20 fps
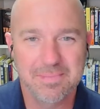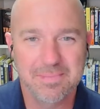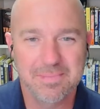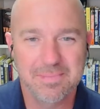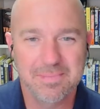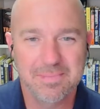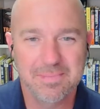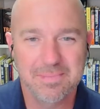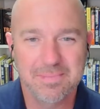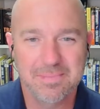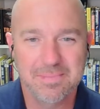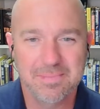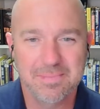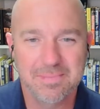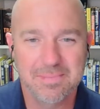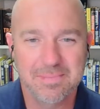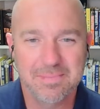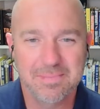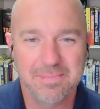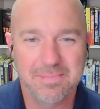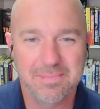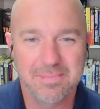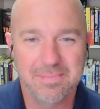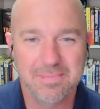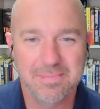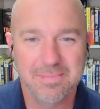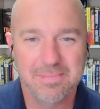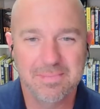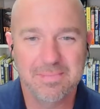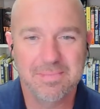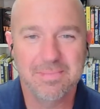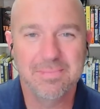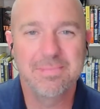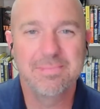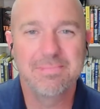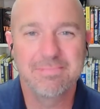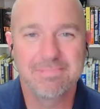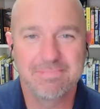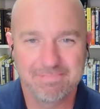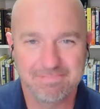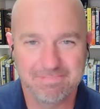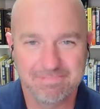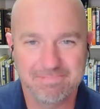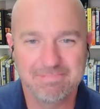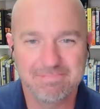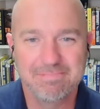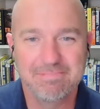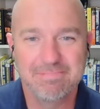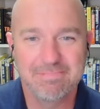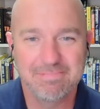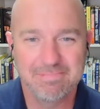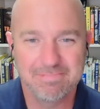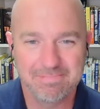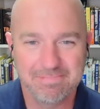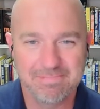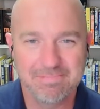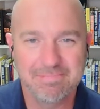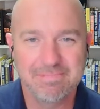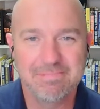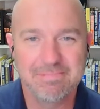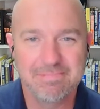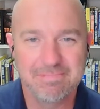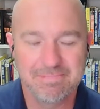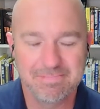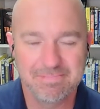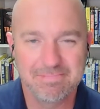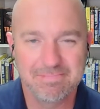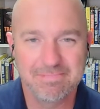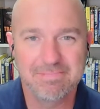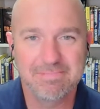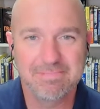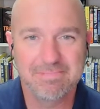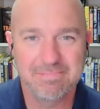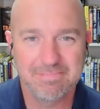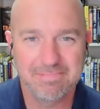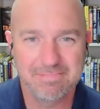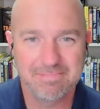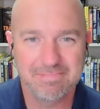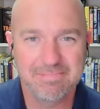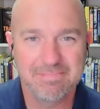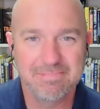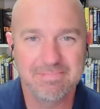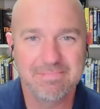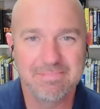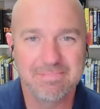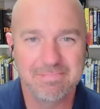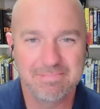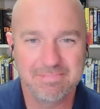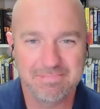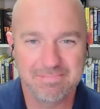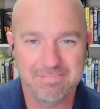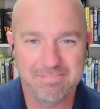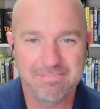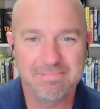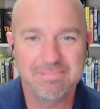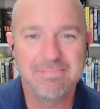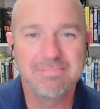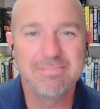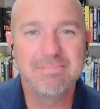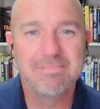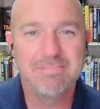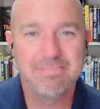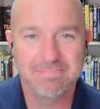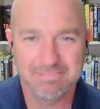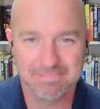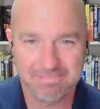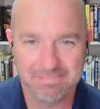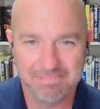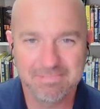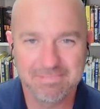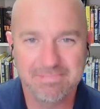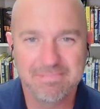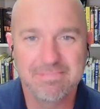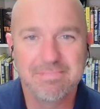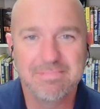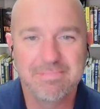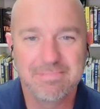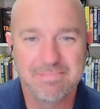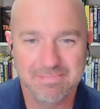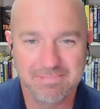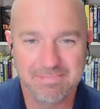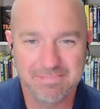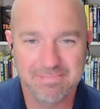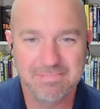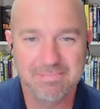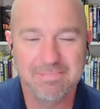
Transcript: This person isn't speaking.